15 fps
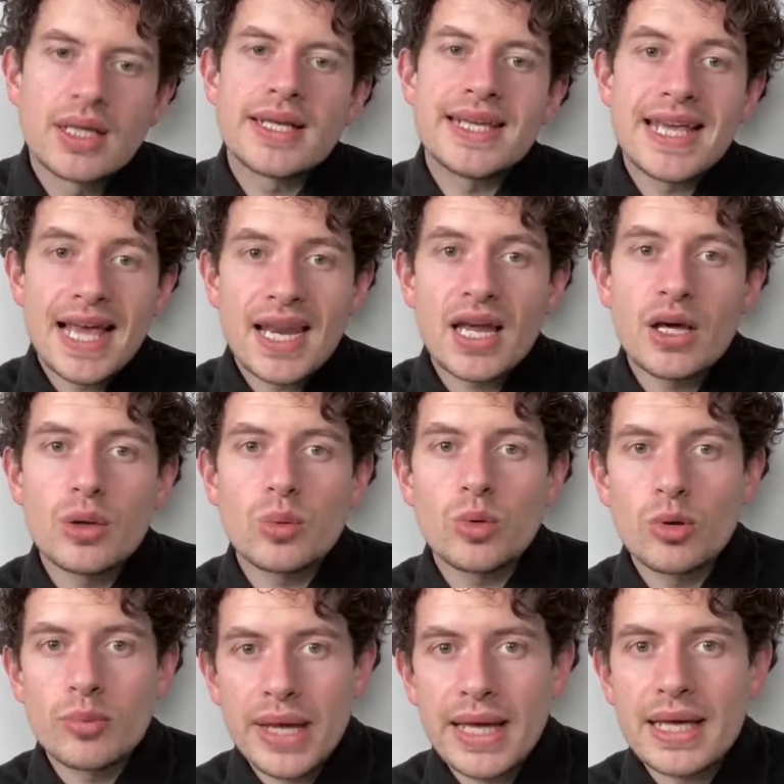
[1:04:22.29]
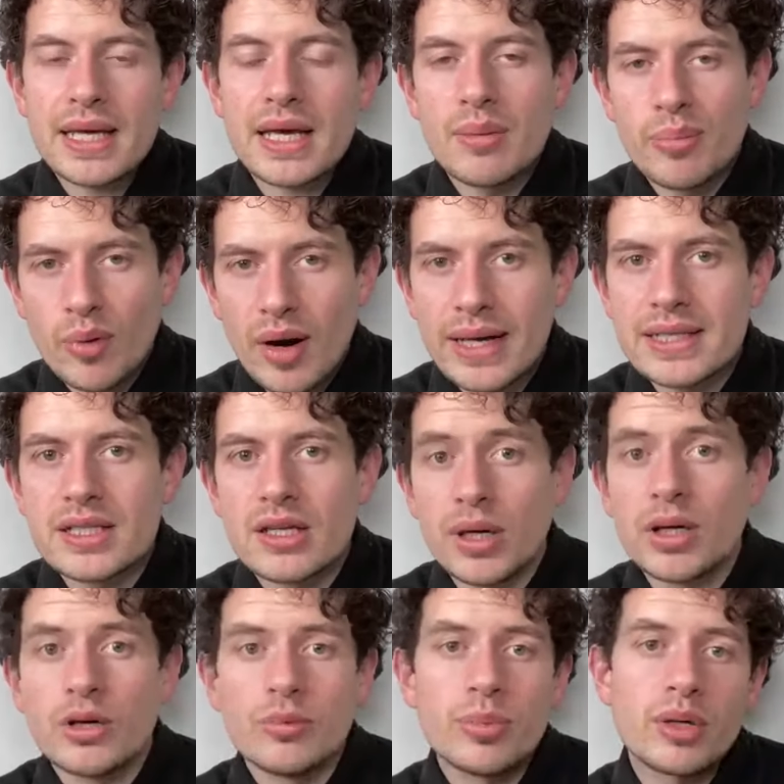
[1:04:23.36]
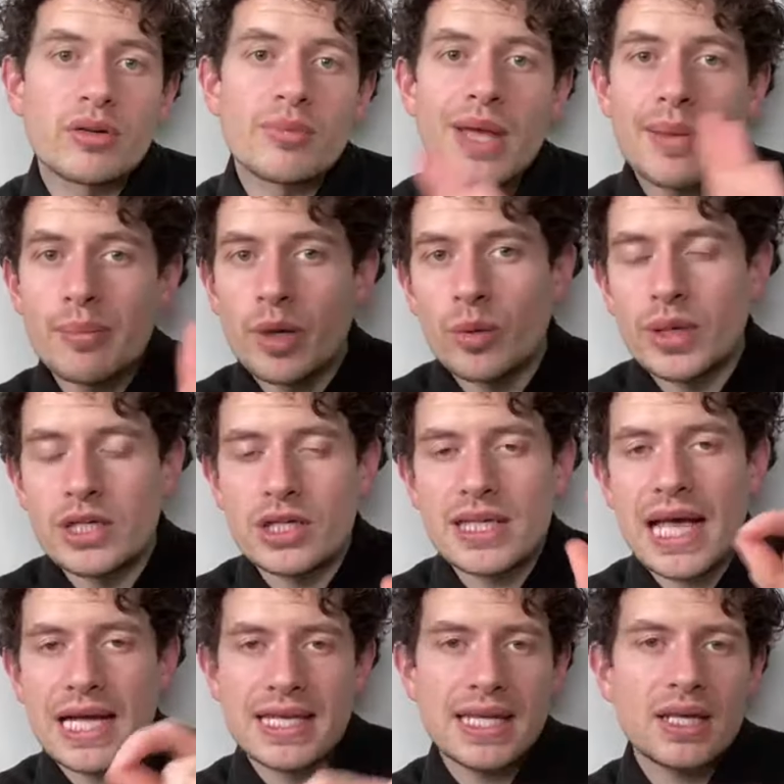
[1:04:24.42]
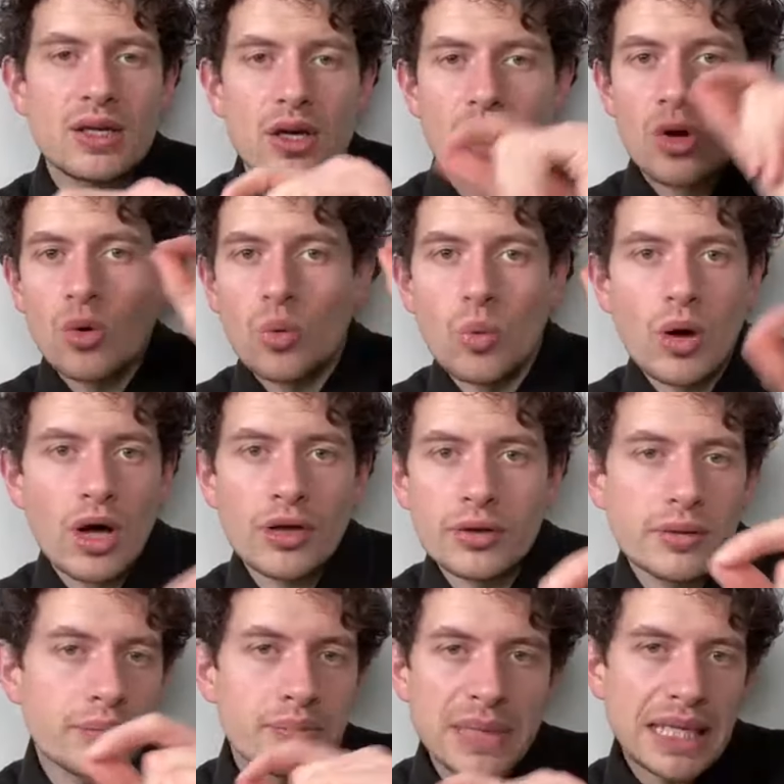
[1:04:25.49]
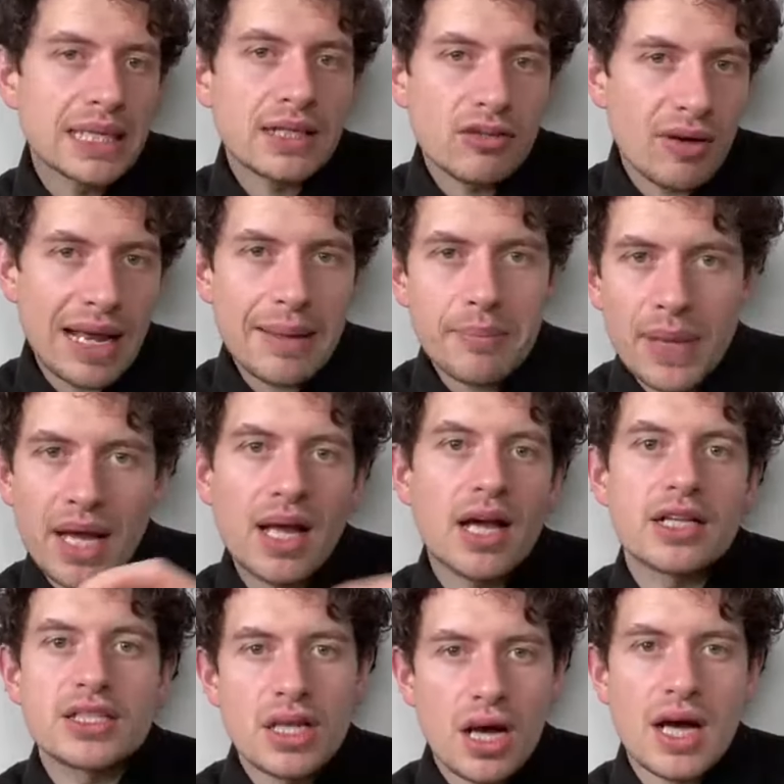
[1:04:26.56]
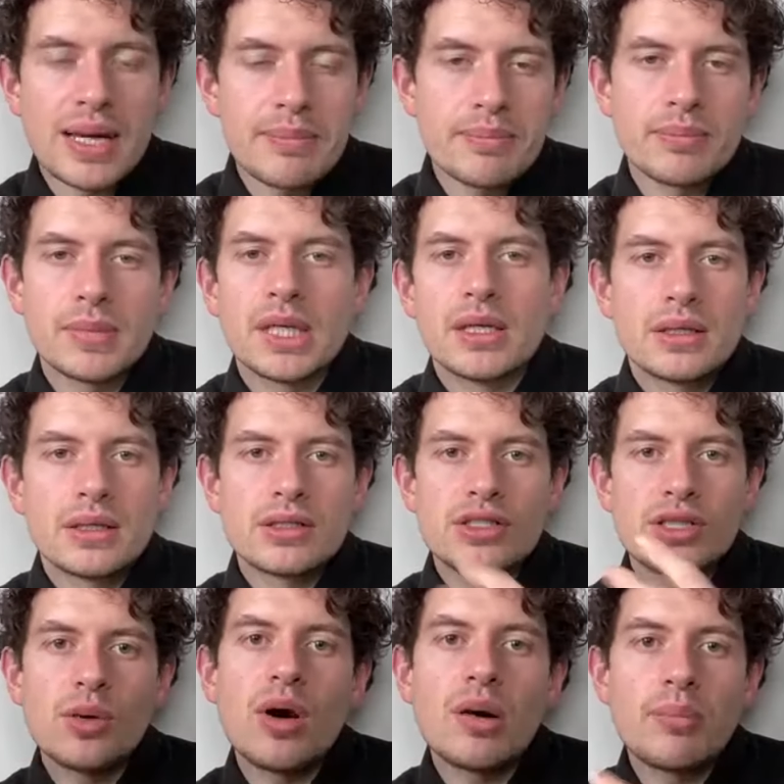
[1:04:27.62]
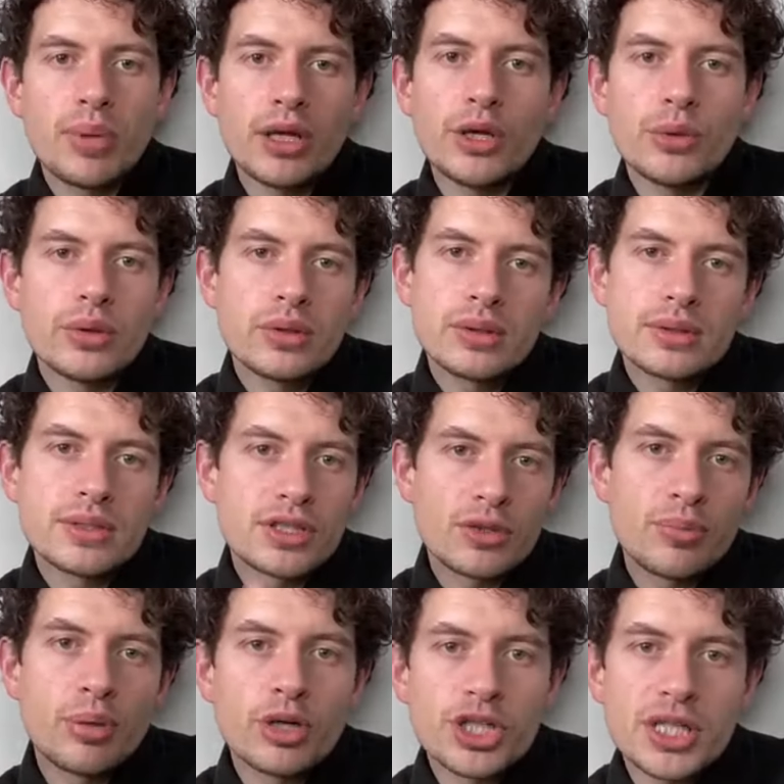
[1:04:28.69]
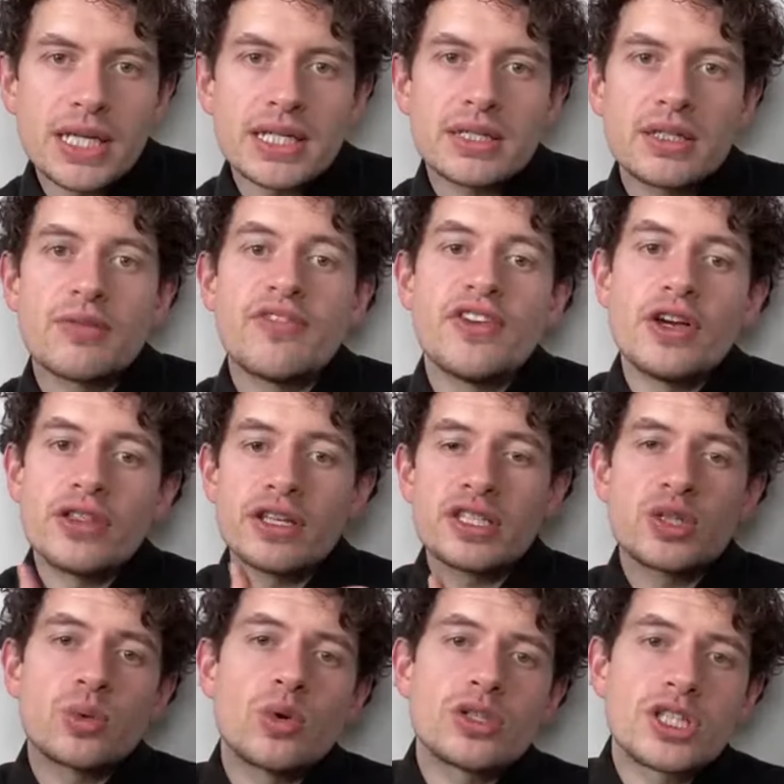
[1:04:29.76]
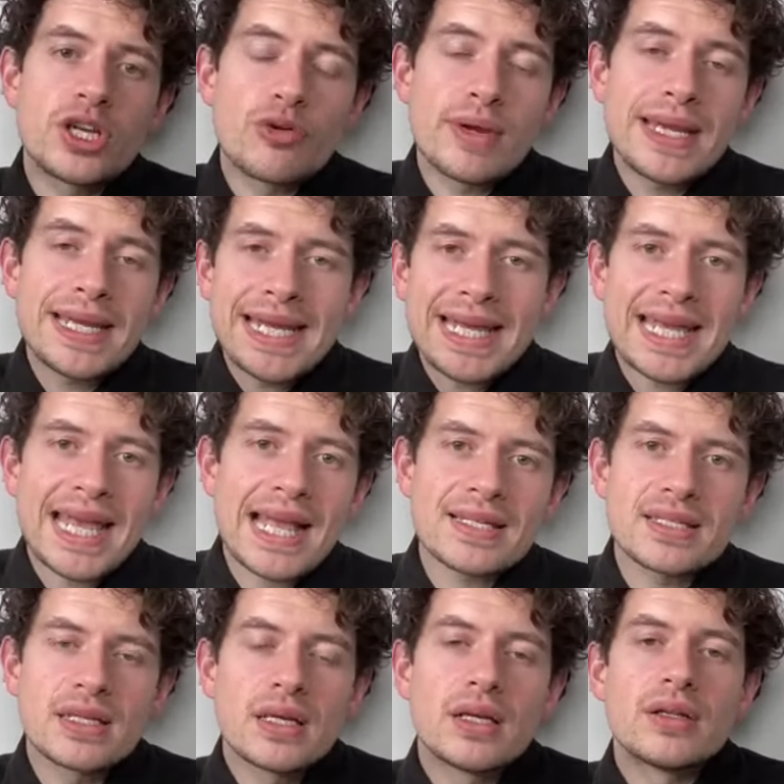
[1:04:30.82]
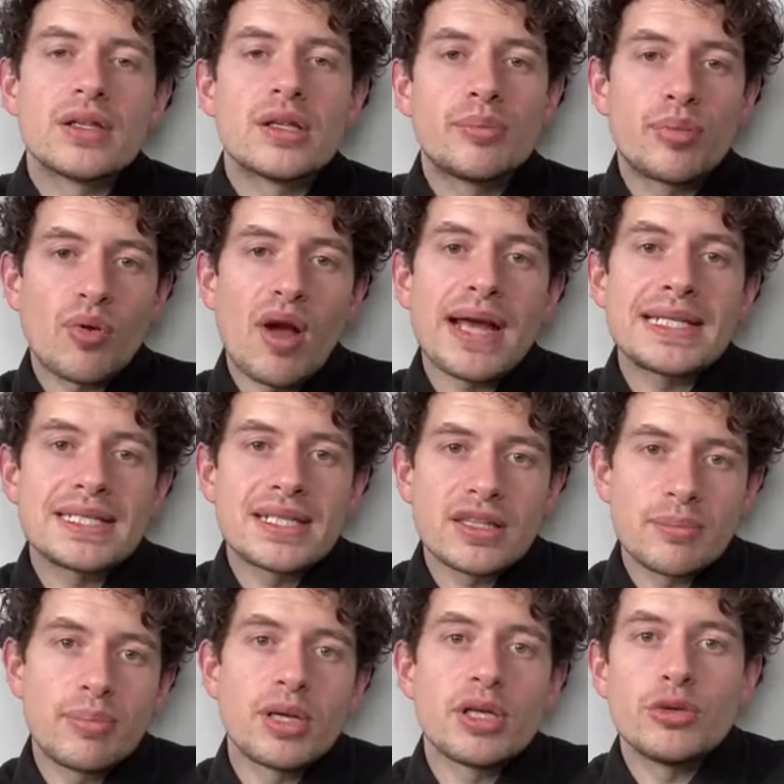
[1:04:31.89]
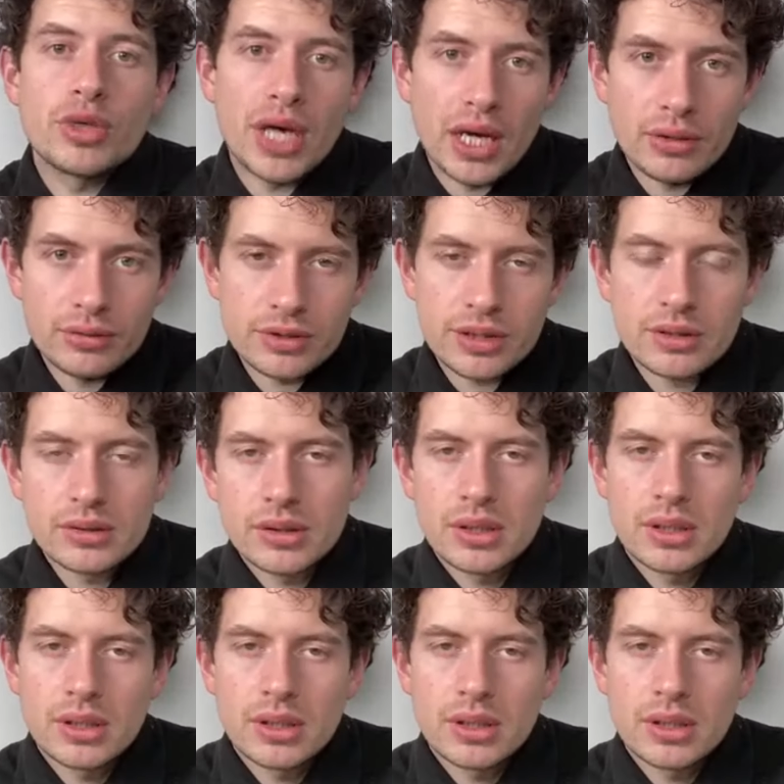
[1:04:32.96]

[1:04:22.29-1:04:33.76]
Yellow will make a brighter blue. But remember, we're just adding 1 milligram at a time to our blue to push it. The further towards green it gets, the brighter the blue goes.